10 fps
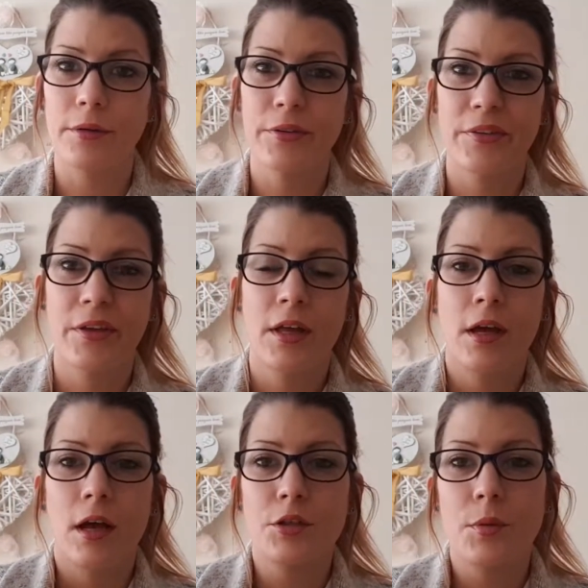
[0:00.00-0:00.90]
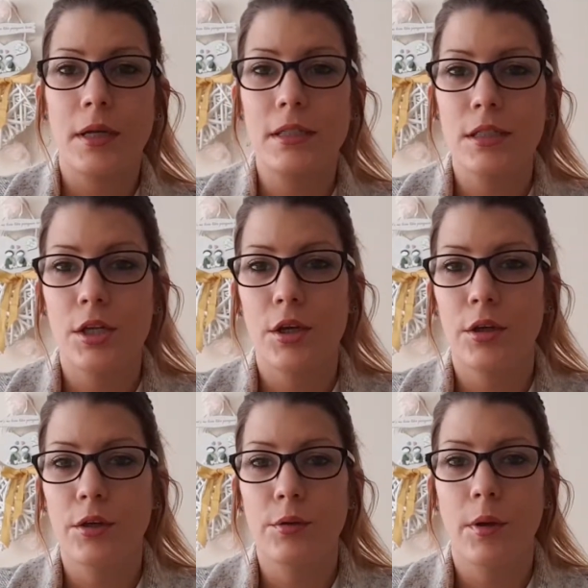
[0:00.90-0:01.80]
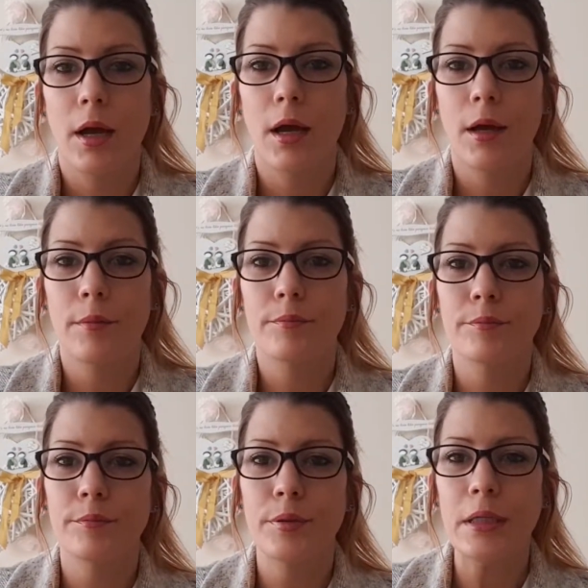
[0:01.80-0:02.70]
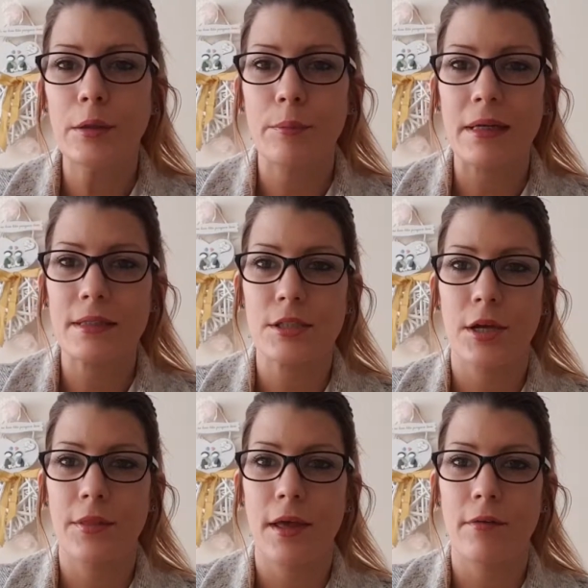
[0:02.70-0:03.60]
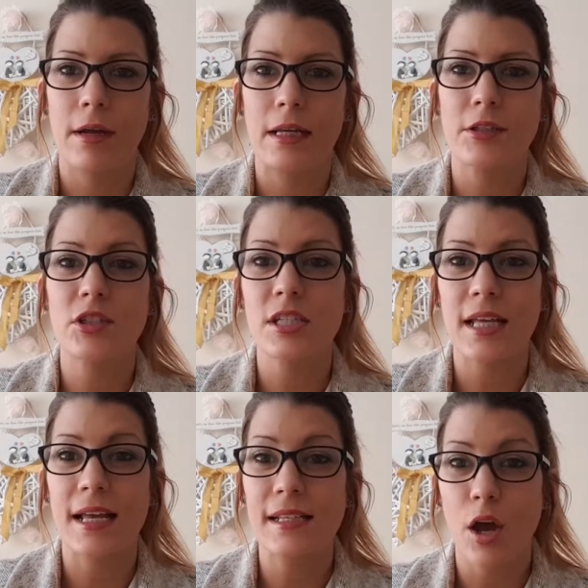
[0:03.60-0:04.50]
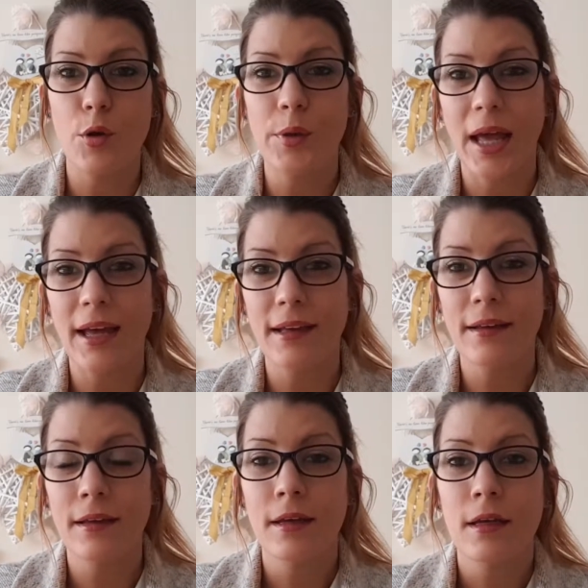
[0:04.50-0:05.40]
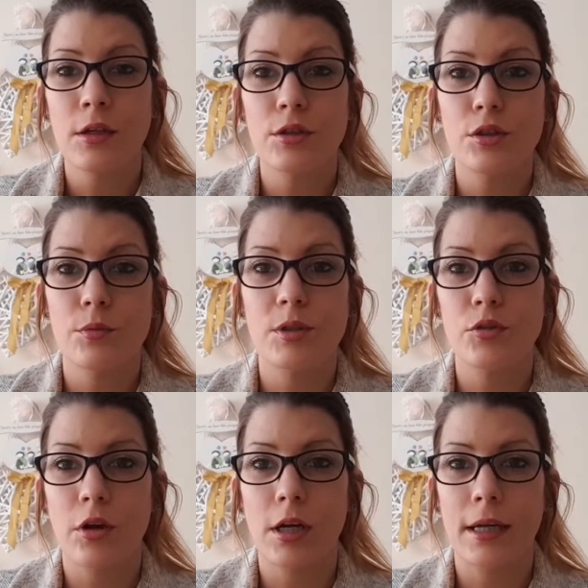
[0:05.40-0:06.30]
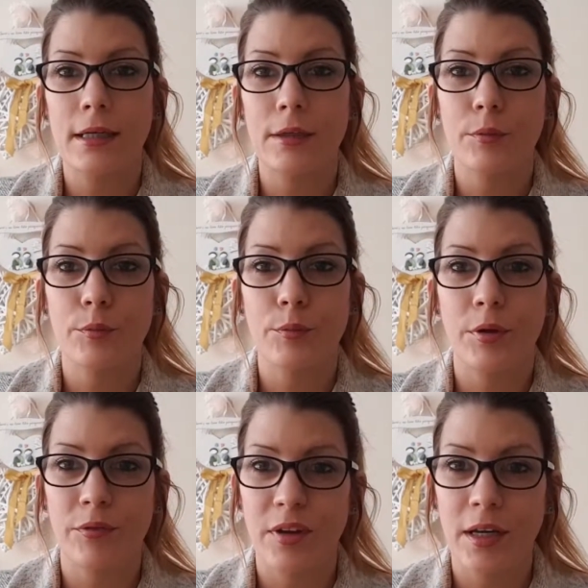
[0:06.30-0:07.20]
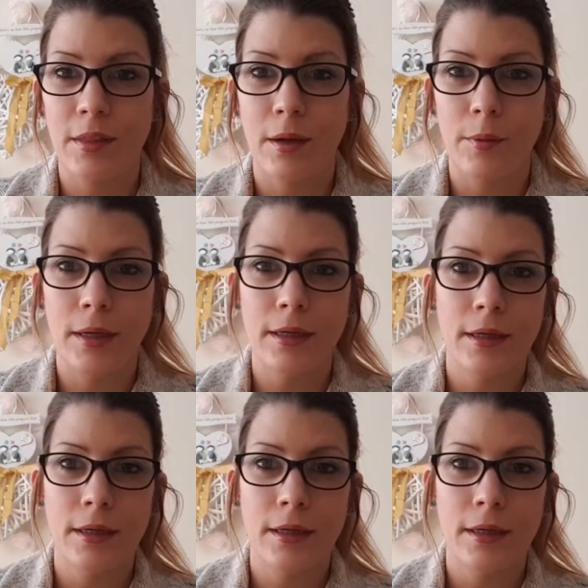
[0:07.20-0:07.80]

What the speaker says: I just wanted to put a little message out there, really, to just say it's okay to be struggling with feeling that way.